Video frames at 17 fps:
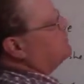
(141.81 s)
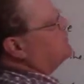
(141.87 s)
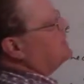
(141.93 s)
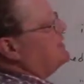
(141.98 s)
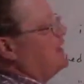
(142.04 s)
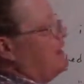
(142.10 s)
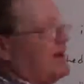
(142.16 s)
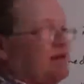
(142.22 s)

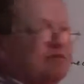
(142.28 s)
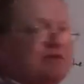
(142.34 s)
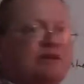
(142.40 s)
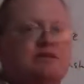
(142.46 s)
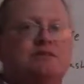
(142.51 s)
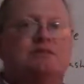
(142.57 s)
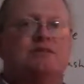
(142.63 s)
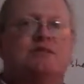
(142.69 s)
me
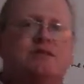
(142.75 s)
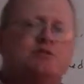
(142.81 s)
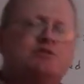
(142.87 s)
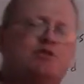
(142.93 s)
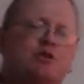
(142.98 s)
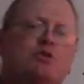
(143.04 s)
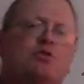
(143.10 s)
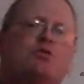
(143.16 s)
evidence that
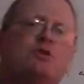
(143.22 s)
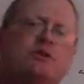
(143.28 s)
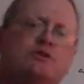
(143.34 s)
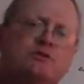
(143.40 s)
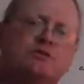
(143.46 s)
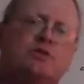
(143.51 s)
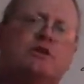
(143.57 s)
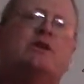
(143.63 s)
Joe
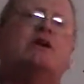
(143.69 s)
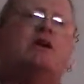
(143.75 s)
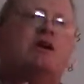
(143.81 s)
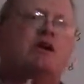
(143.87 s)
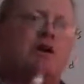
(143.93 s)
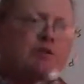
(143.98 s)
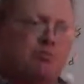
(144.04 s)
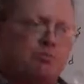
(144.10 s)
is
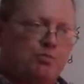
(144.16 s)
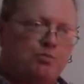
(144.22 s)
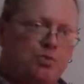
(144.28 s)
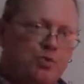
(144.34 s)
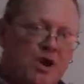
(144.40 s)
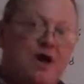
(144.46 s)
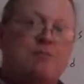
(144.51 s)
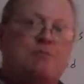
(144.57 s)

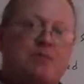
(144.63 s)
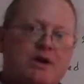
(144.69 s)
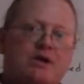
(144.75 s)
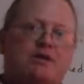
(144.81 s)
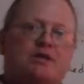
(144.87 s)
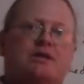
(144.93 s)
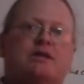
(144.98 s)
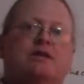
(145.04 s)

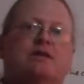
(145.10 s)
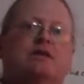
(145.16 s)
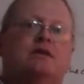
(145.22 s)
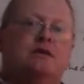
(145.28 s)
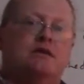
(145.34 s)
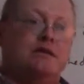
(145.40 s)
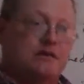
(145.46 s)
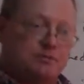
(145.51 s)
primarily,
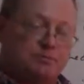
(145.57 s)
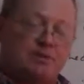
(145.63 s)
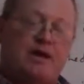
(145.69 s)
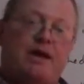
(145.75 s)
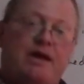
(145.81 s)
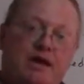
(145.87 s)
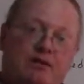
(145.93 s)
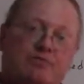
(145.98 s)
his
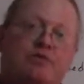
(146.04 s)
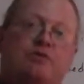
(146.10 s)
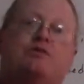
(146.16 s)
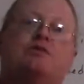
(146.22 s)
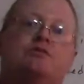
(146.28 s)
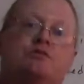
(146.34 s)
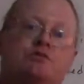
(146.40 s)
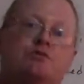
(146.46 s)
behavior
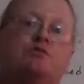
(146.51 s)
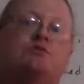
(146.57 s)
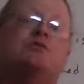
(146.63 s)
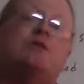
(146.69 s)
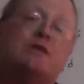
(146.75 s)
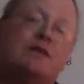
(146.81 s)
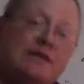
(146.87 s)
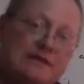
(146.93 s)
is due
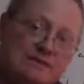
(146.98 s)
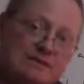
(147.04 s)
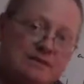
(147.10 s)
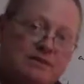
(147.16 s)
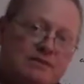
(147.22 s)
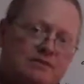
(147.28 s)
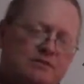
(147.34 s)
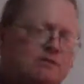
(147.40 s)
to
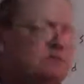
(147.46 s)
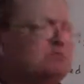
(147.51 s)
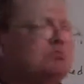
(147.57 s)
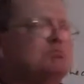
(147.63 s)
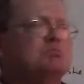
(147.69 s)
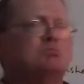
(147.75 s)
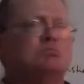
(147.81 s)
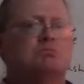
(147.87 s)
laziness.
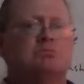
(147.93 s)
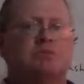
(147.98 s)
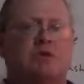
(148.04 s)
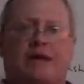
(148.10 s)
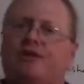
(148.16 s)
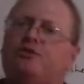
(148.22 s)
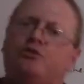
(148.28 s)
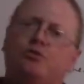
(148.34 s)

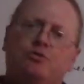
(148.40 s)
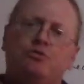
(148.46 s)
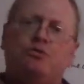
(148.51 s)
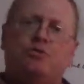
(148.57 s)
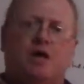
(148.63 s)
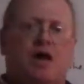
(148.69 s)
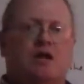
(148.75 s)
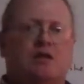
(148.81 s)
Can you do
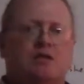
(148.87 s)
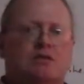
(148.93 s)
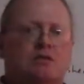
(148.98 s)
that?